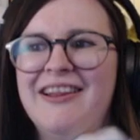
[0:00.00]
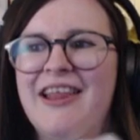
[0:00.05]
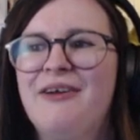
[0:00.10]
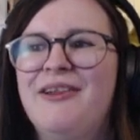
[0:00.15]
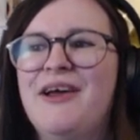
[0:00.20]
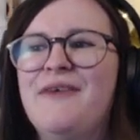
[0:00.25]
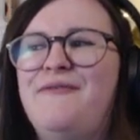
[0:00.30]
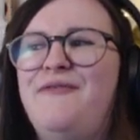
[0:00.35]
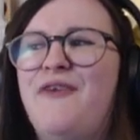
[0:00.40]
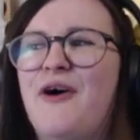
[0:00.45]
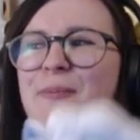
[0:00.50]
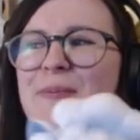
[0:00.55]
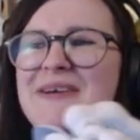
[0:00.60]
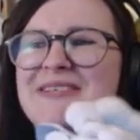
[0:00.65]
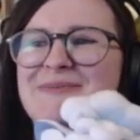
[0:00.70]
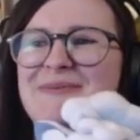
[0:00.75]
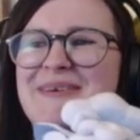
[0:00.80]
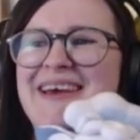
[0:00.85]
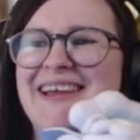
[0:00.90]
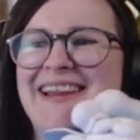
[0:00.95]
the
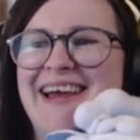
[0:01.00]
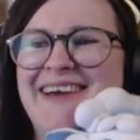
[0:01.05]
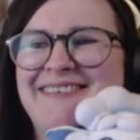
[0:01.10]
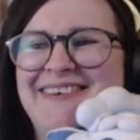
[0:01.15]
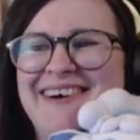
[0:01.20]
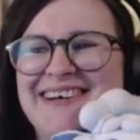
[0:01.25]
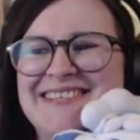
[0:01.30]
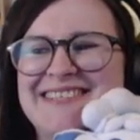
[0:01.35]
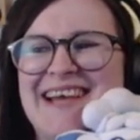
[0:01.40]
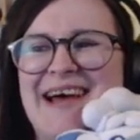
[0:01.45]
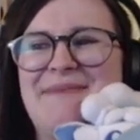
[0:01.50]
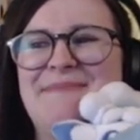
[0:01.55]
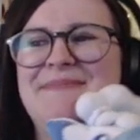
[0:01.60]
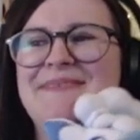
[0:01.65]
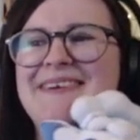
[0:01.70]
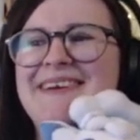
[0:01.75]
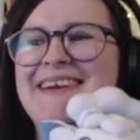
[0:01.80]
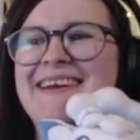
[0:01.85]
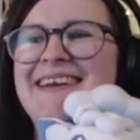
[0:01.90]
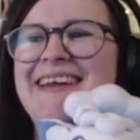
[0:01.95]
Vulpix like what's
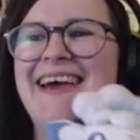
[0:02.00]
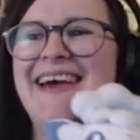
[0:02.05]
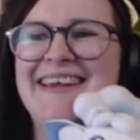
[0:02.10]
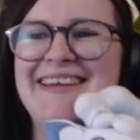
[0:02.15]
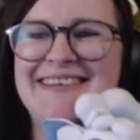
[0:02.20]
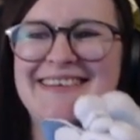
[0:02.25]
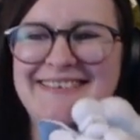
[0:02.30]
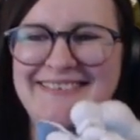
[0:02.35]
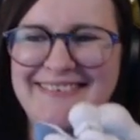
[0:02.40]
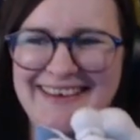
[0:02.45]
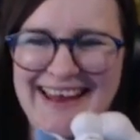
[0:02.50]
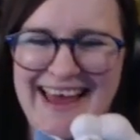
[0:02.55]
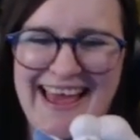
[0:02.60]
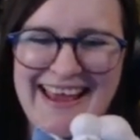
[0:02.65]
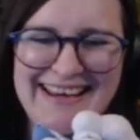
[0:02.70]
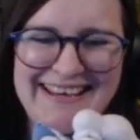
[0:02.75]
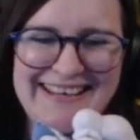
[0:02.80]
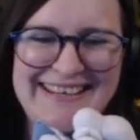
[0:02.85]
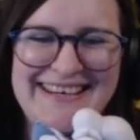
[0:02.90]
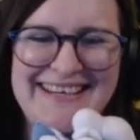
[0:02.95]
happening. I don't
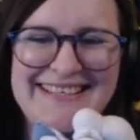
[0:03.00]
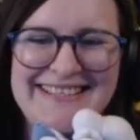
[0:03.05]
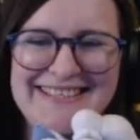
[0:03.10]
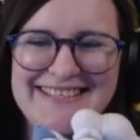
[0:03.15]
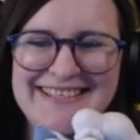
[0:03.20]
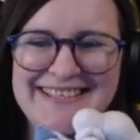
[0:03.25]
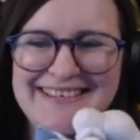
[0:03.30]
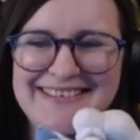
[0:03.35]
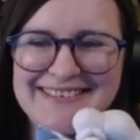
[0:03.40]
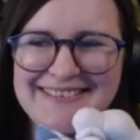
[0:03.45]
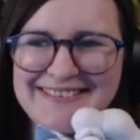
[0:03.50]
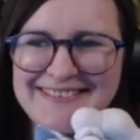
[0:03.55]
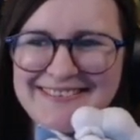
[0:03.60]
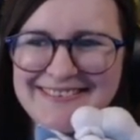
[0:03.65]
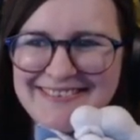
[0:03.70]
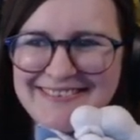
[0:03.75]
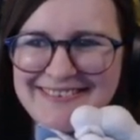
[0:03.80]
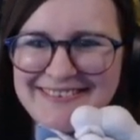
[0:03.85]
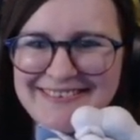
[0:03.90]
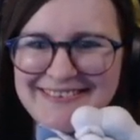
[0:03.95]
like this at
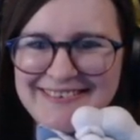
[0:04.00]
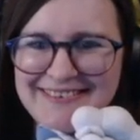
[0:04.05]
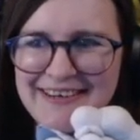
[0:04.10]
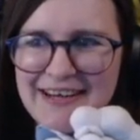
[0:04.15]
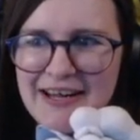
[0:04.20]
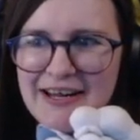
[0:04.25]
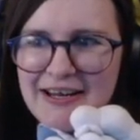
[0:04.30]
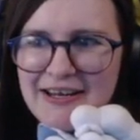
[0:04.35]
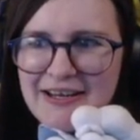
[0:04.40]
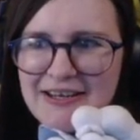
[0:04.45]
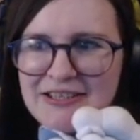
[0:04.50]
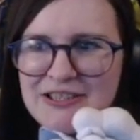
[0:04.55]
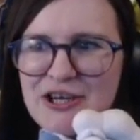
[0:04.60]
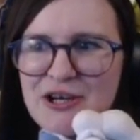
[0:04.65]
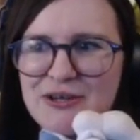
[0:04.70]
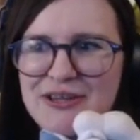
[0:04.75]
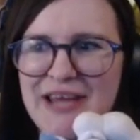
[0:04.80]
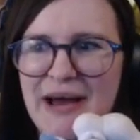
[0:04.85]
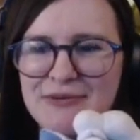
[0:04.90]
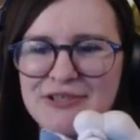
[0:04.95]
all.
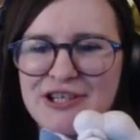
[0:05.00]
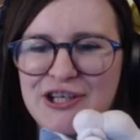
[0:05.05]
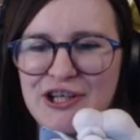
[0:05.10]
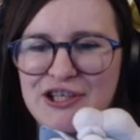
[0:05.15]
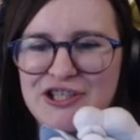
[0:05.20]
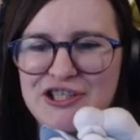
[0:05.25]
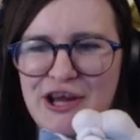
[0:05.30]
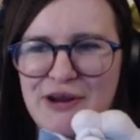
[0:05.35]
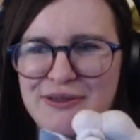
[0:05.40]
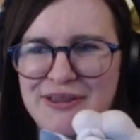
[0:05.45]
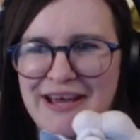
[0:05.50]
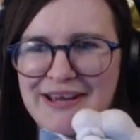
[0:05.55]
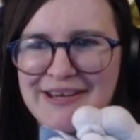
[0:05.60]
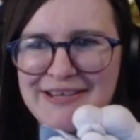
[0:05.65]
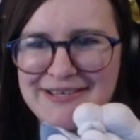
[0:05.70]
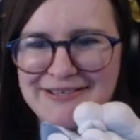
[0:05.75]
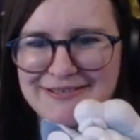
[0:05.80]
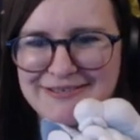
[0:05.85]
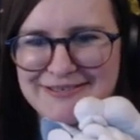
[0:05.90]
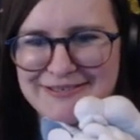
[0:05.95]
Dude, that was clutch. Like, thank
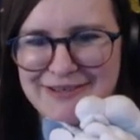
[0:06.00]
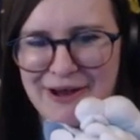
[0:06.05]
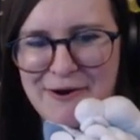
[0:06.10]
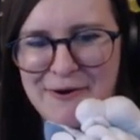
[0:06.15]
you so